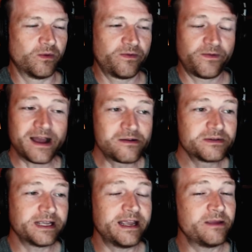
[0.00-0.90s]

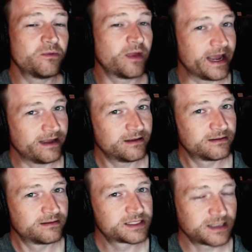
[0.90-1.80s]
found a way
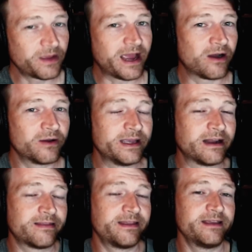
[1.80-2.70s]
somehow,
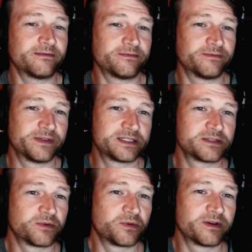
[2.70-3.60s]
and I think this
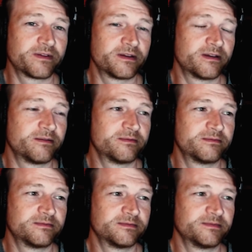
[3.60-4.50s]
is one of the
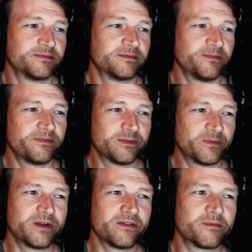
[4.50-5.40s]

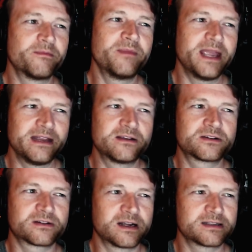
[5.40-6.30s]
one of the main
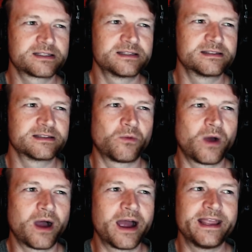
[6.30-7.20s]
cruxes of
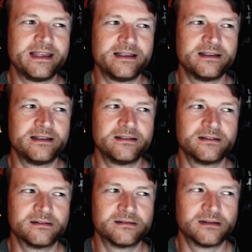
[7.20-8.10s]
why
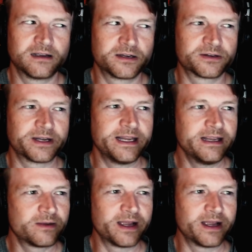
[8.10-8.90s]
he agreed,